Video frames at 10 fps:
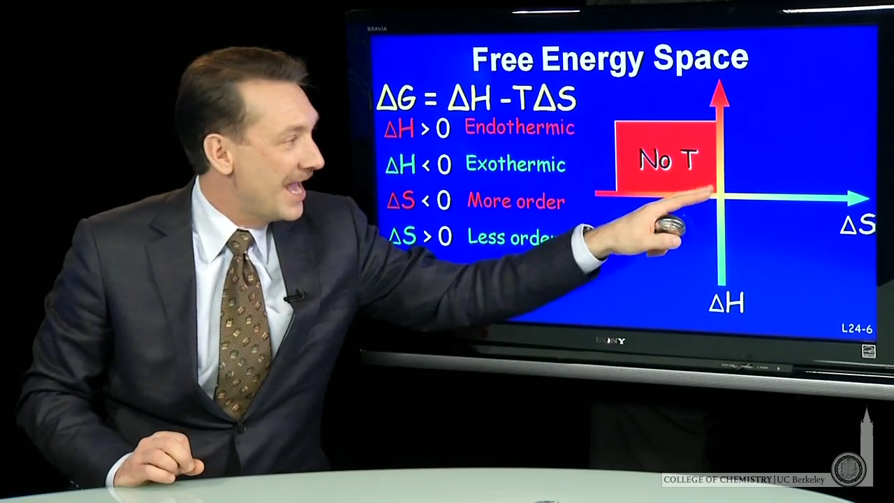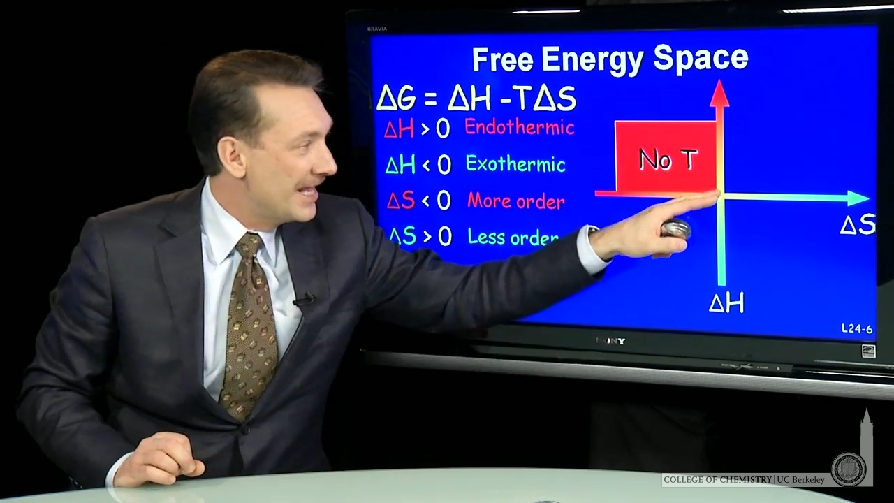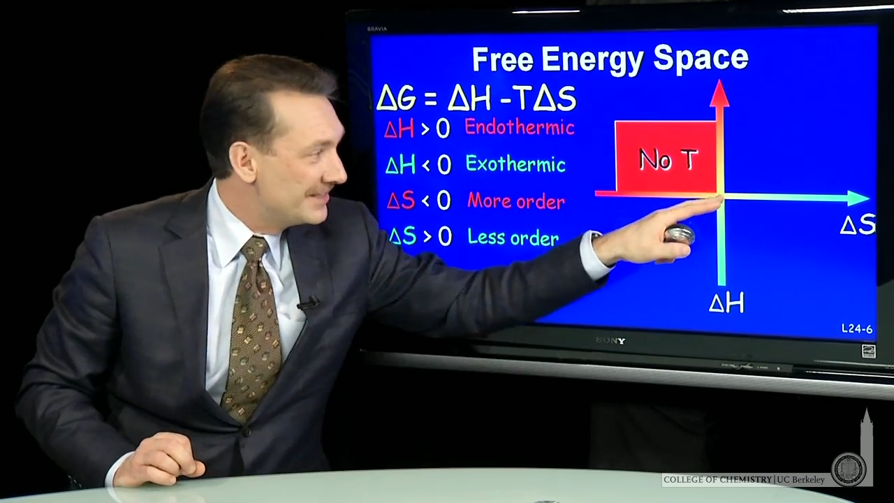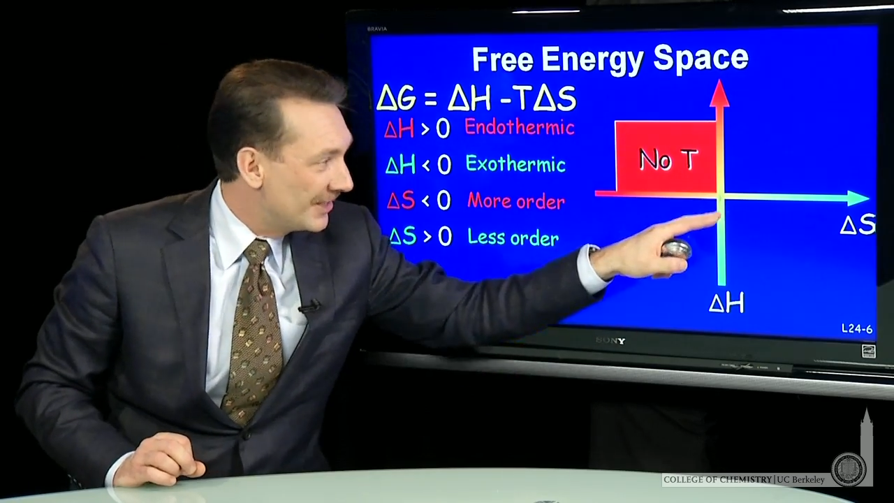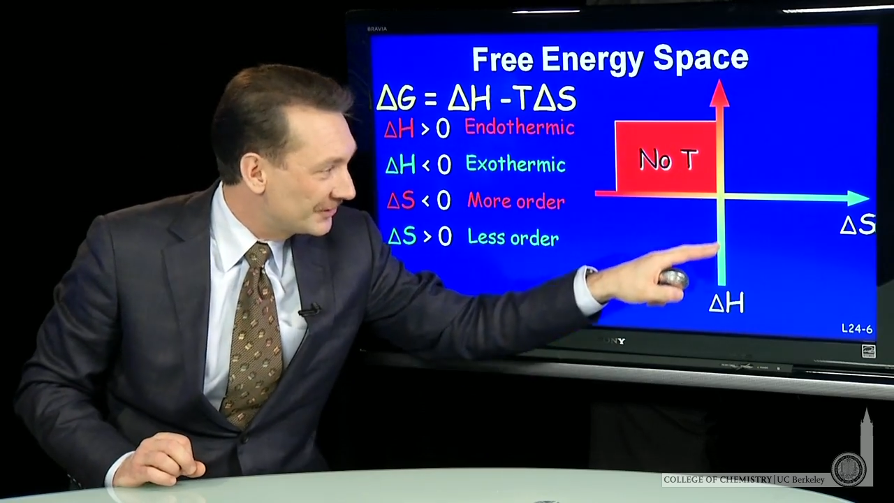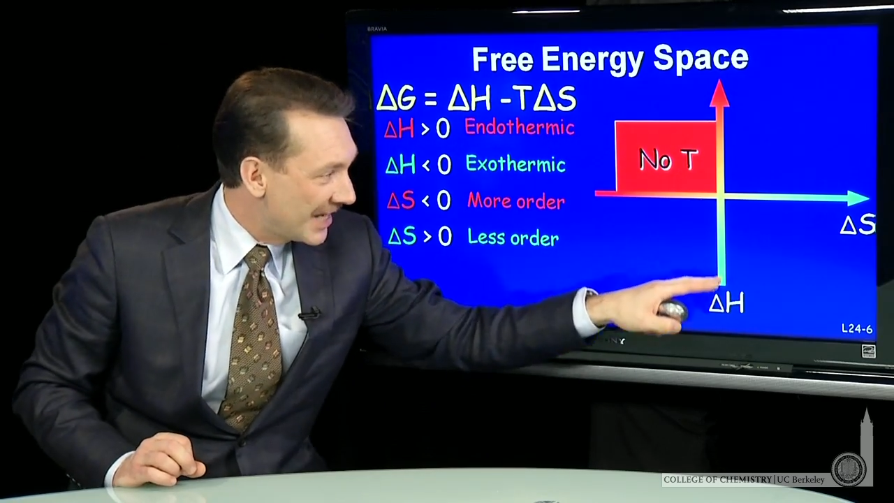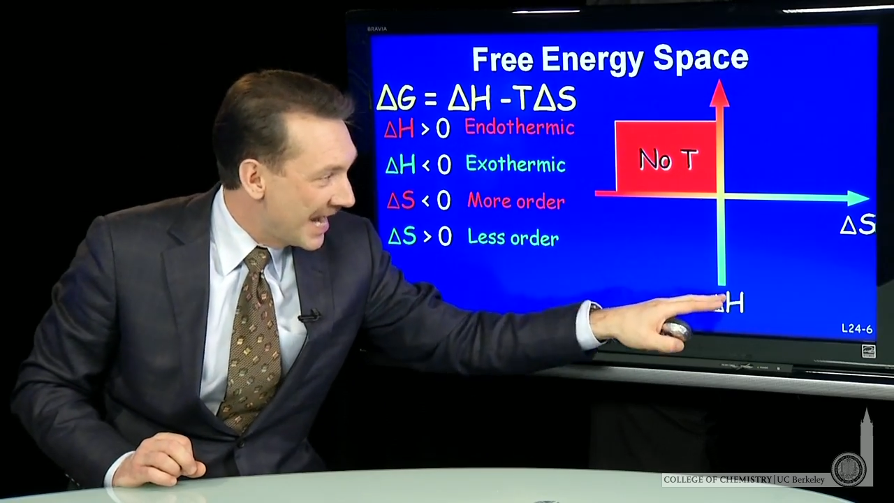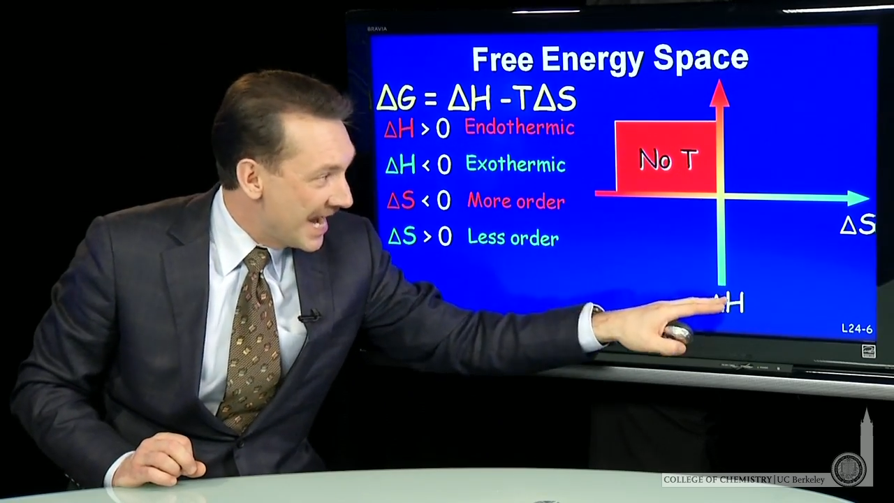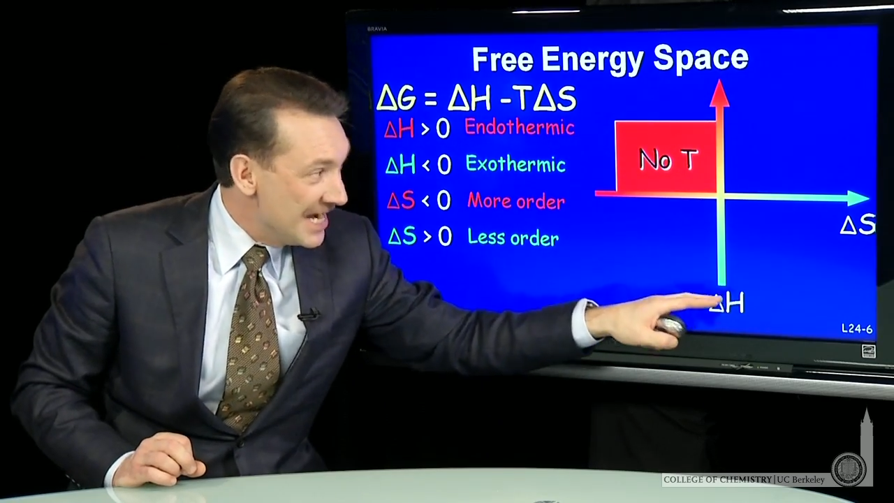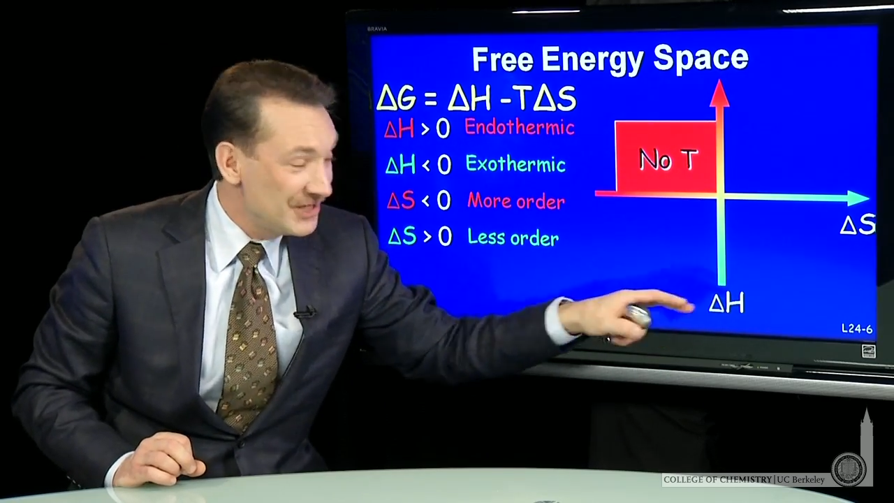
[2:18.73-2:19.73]
and delta
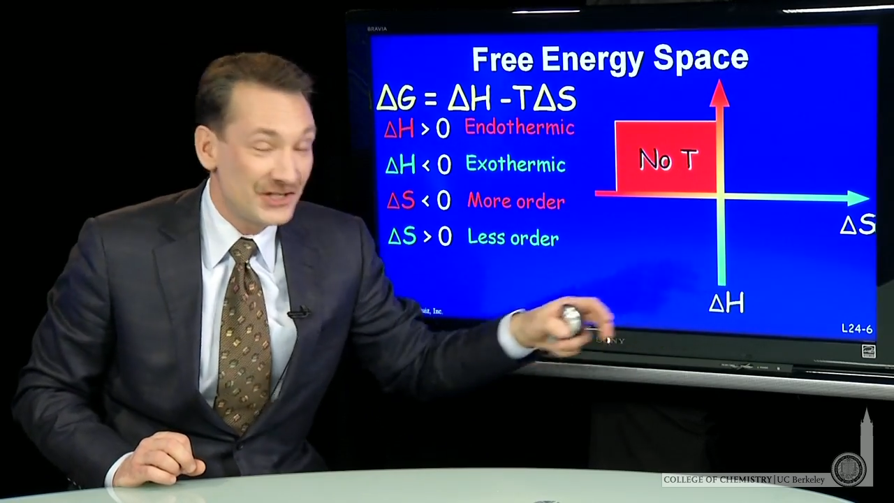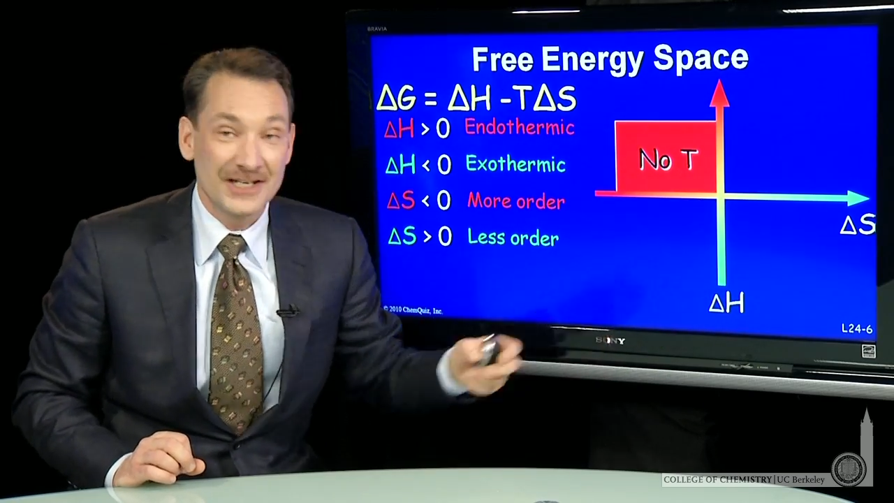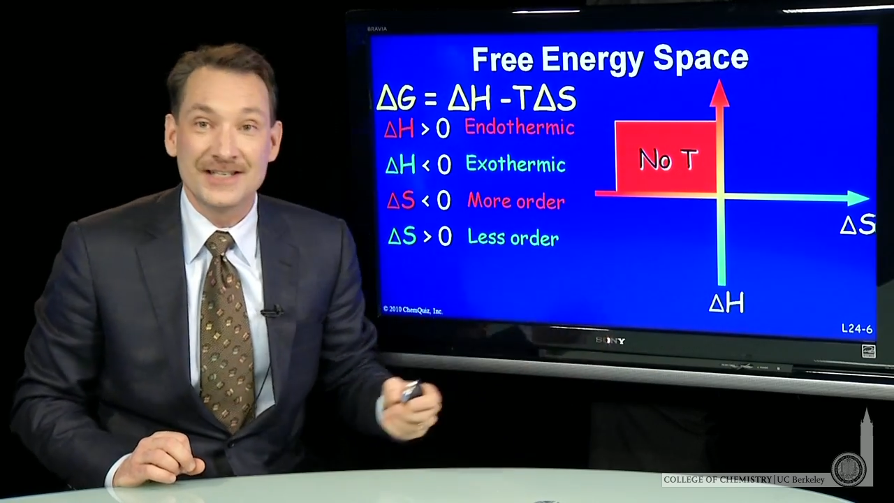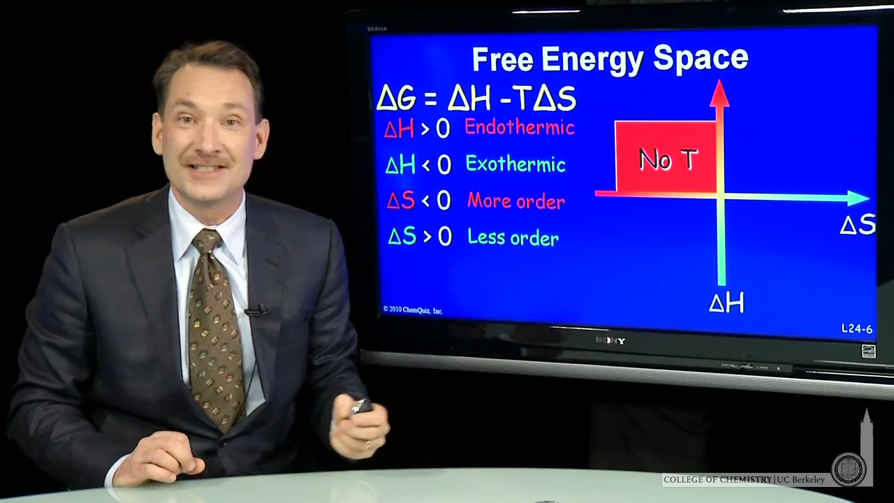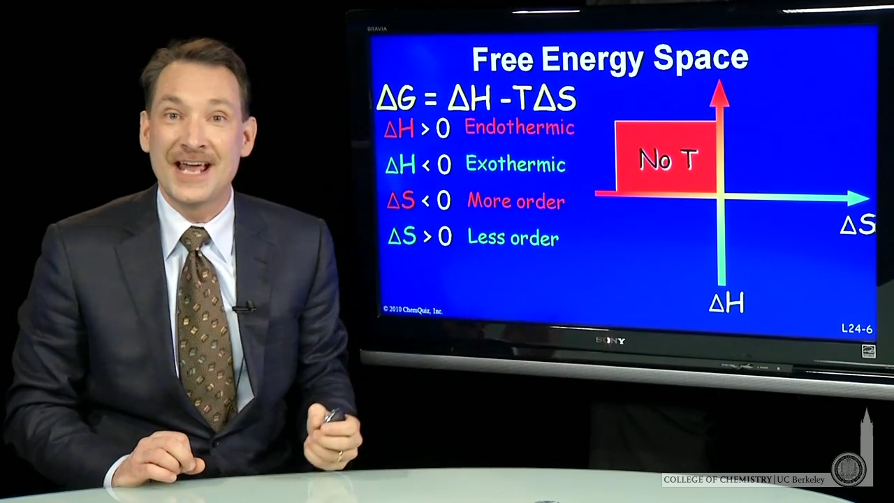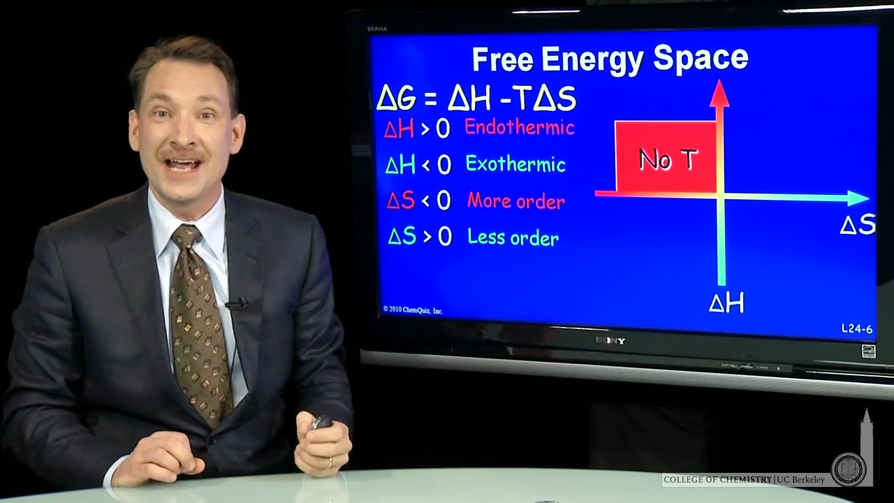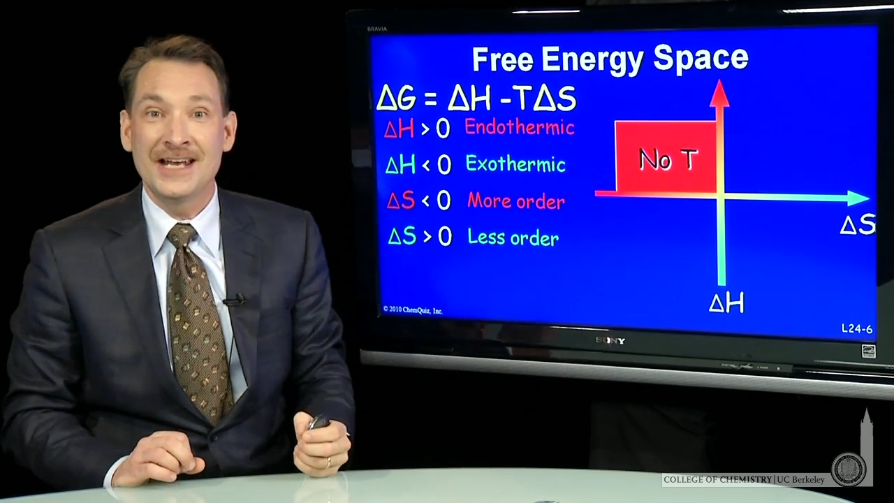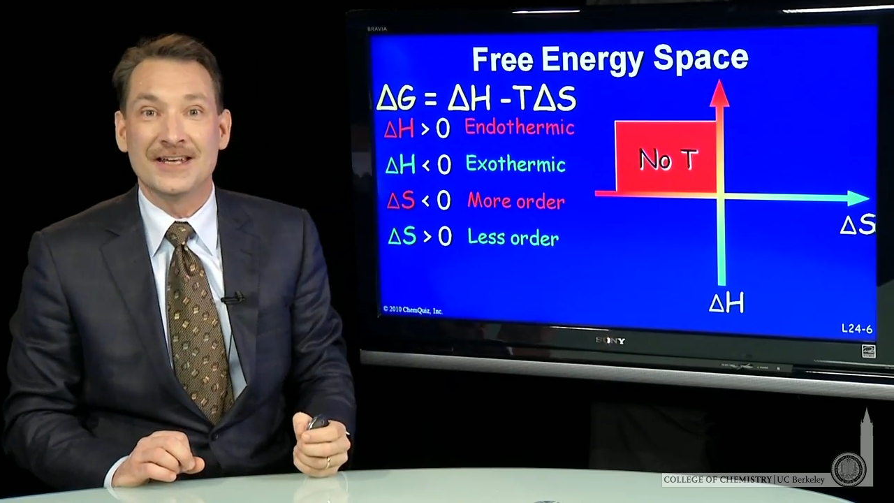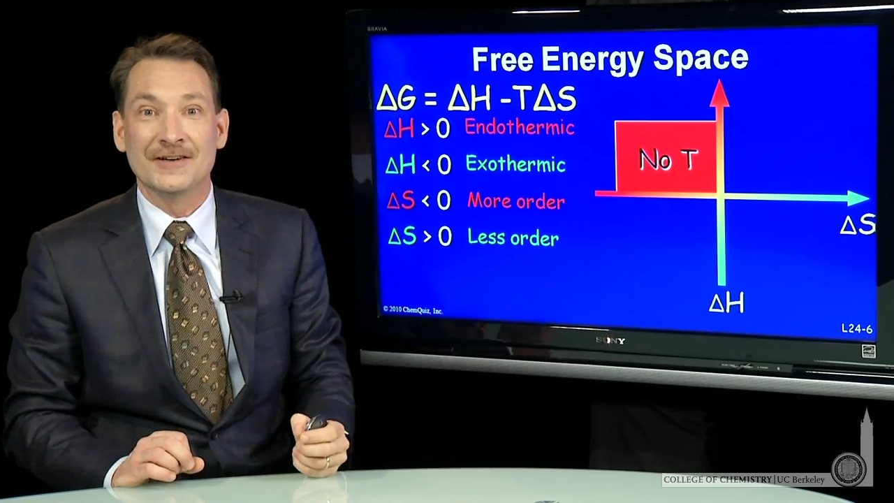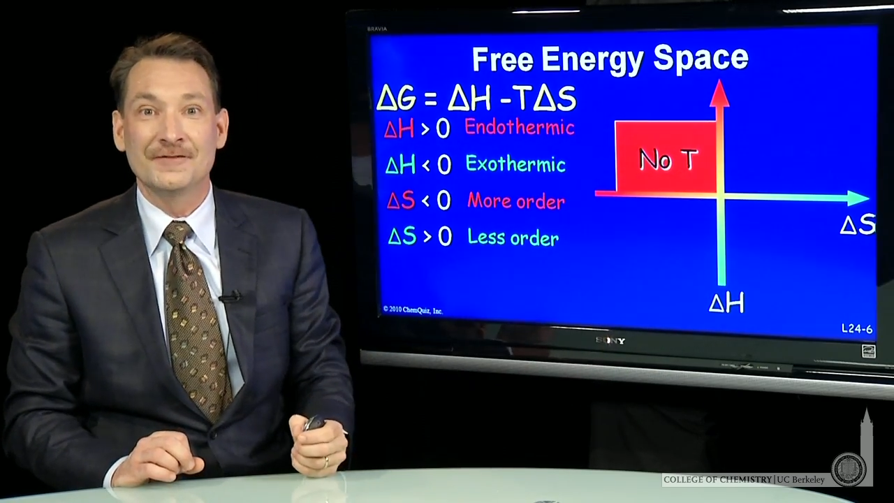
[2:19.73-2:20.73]
H is
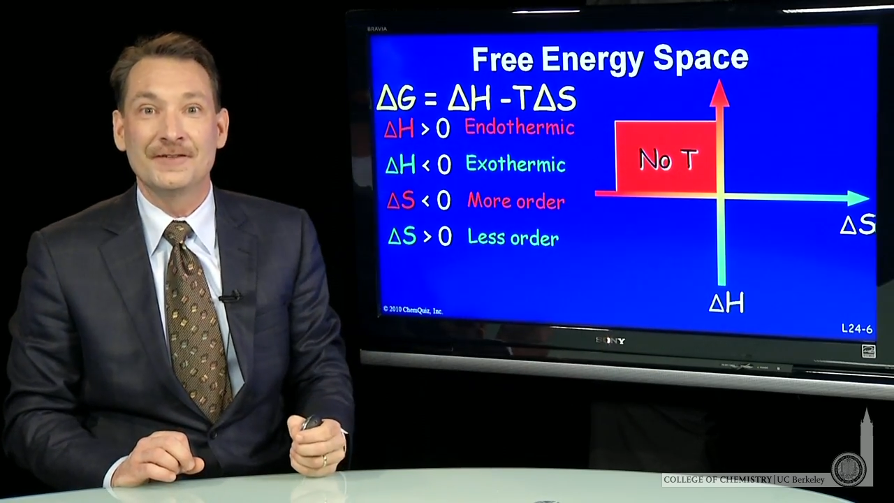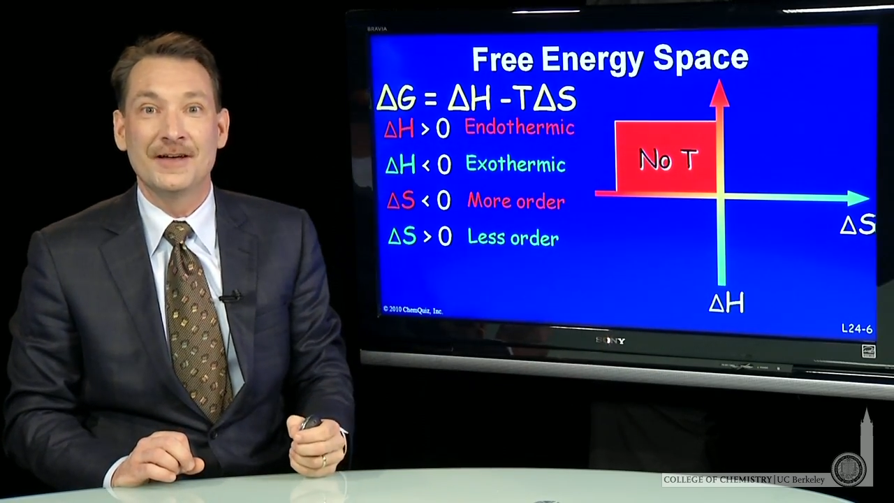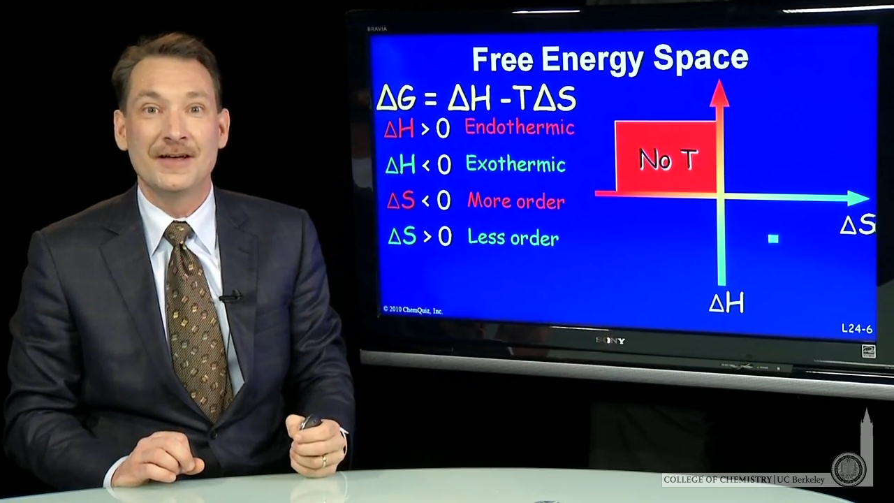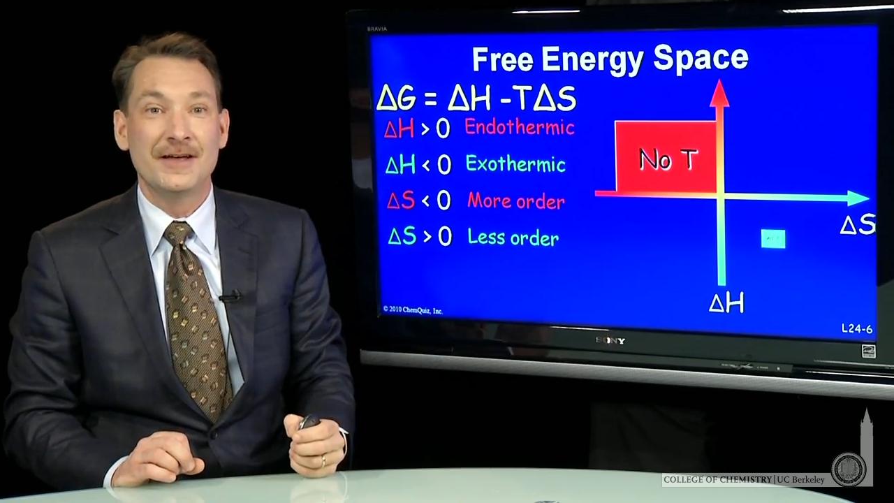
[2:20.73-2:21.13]
negative,